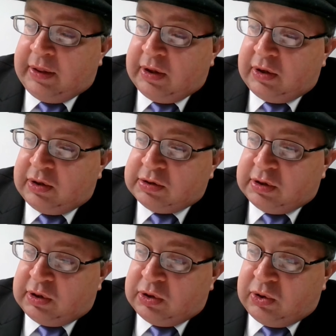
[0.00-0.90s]
Then
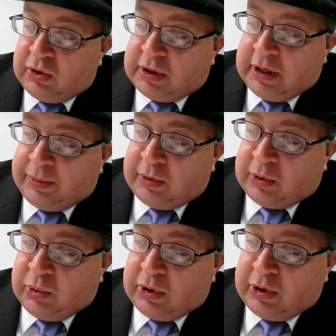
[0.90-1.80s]
there's Luke chapter
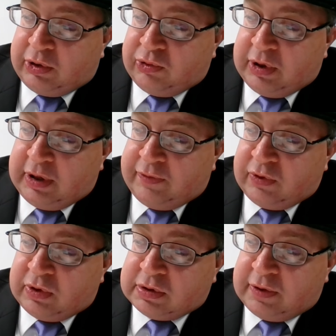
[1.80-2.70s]
23,
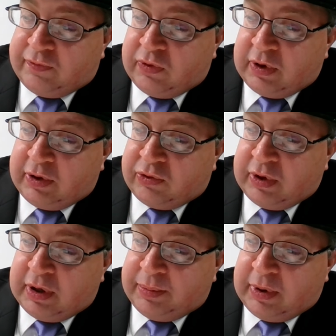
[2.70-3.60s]
verse
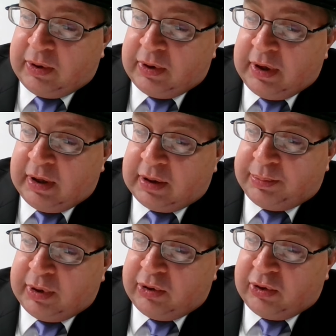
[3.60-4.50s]
43 about the
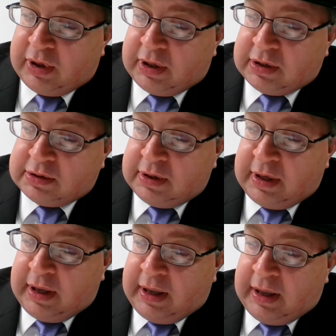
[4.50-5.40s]
paradise.
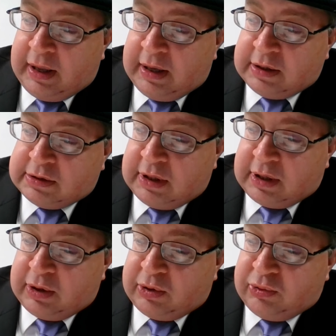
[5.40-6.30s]

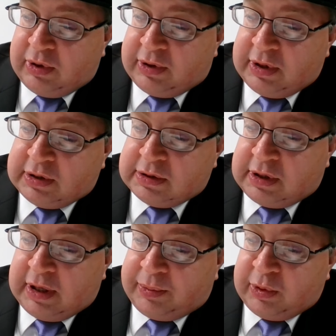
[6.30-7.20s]
2 Corinthians
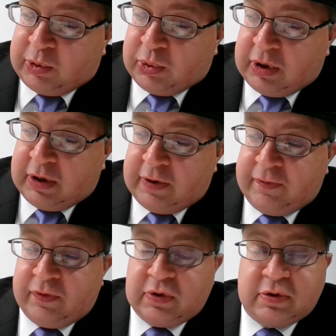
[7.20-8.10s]
chapter 12,
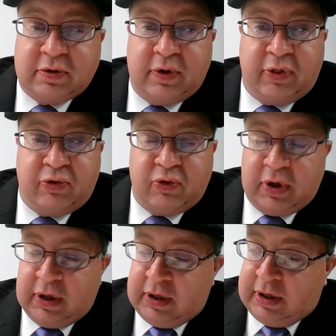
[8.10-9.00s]
verses
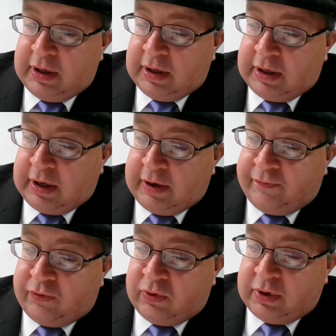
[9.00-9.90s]
3 and
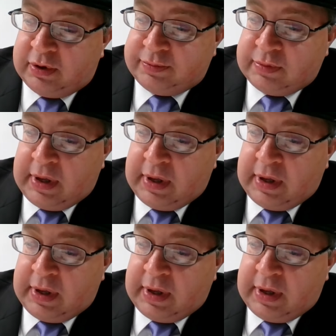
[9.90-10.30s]
4.